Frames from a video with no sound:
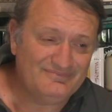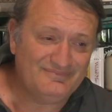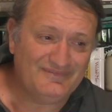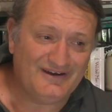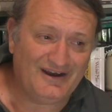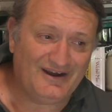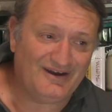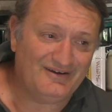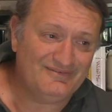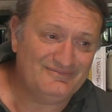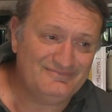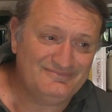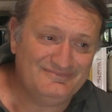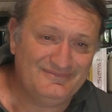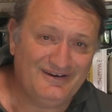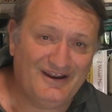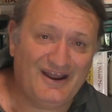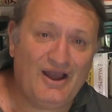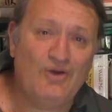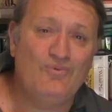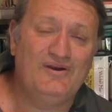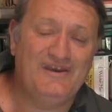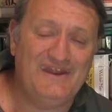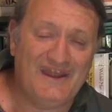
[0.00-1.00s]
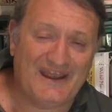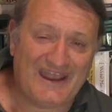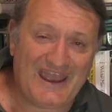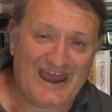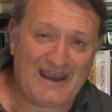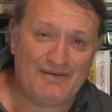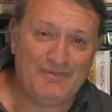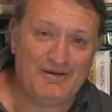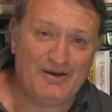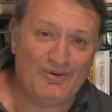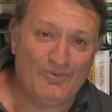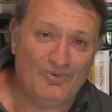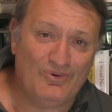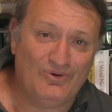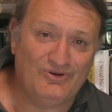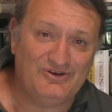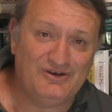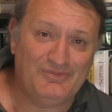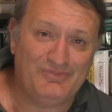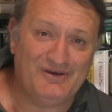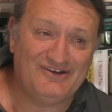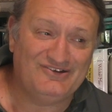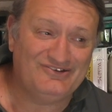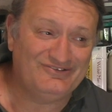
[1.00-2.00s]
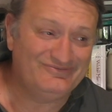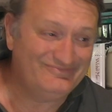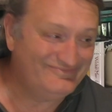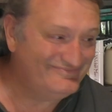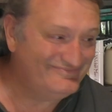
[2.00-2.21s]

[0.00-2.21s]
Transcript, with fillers: You know, and go win the Academy Award, you bitch.